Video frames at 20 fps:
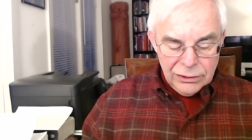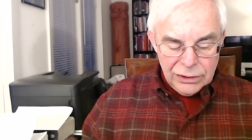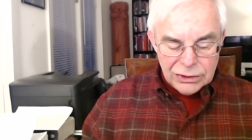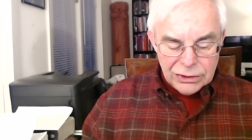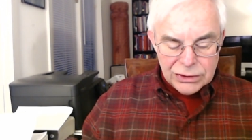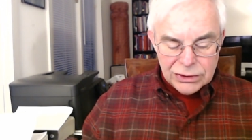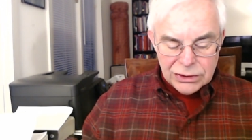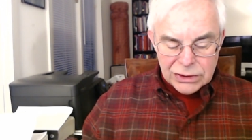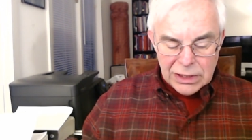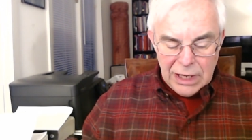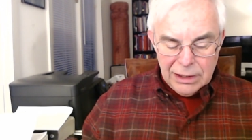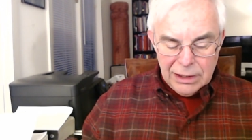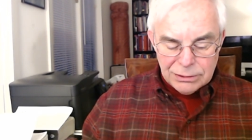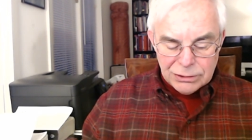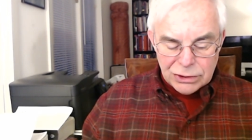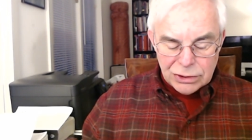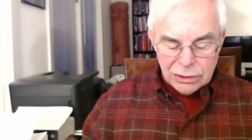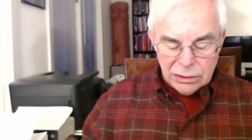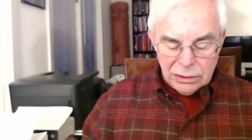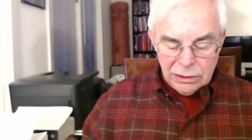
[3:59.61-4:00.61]
This is
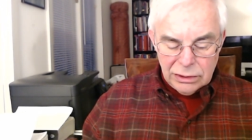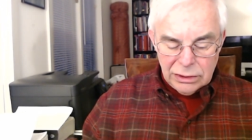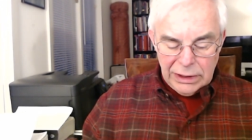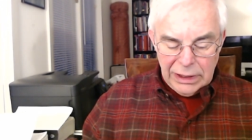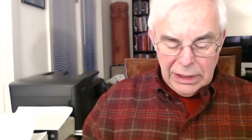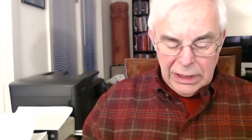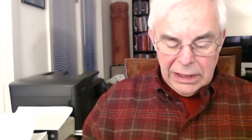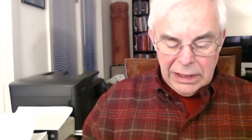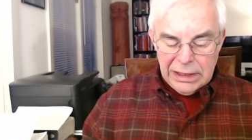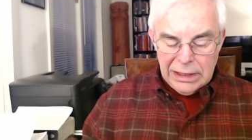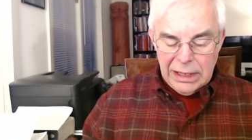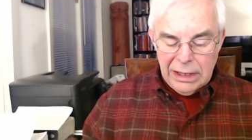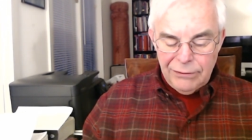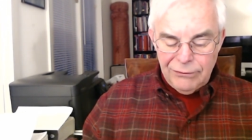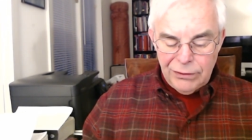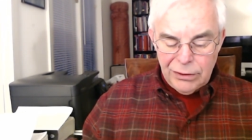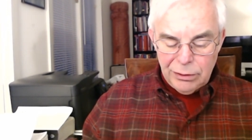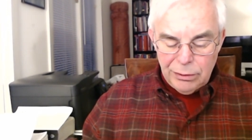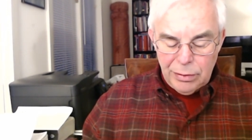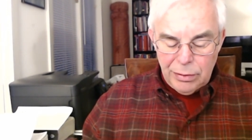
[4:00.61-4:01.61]
absolutely
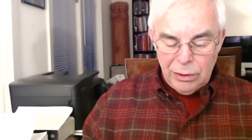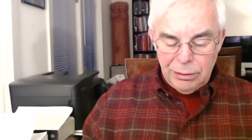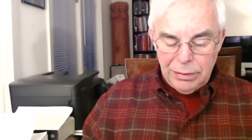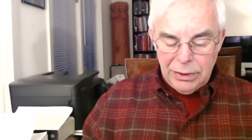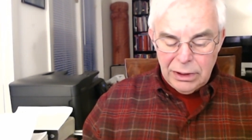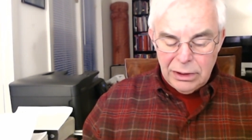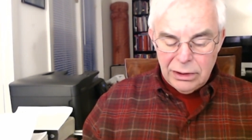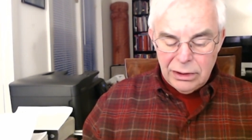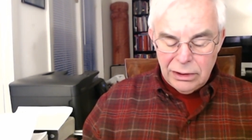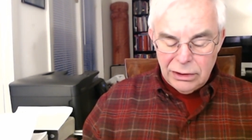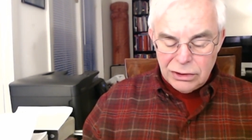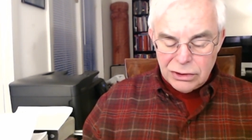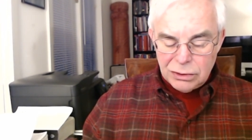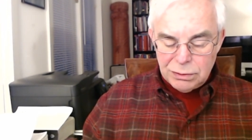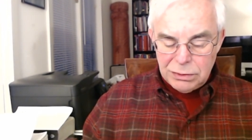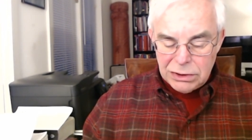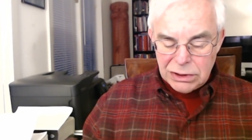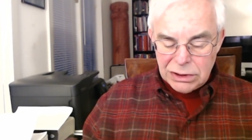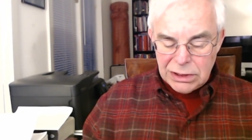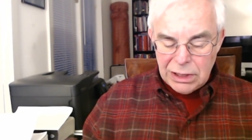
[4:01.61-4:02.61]
inevitable
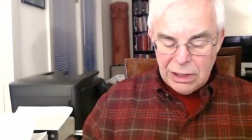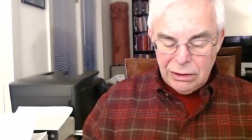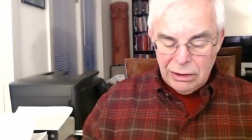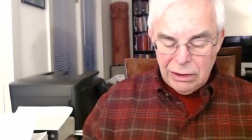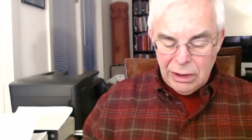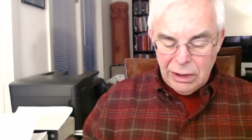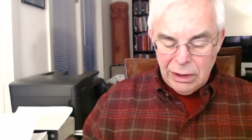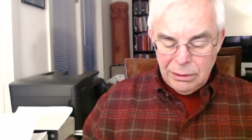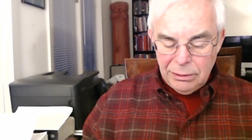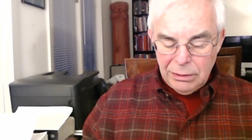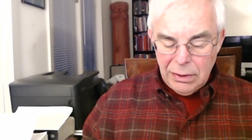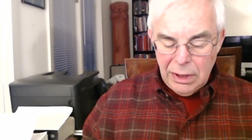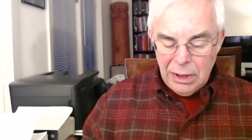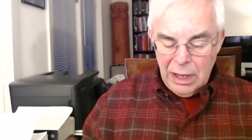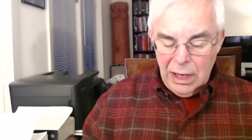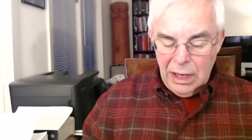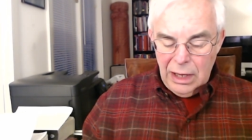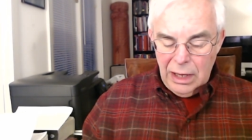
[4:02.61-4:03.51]
because Mysterium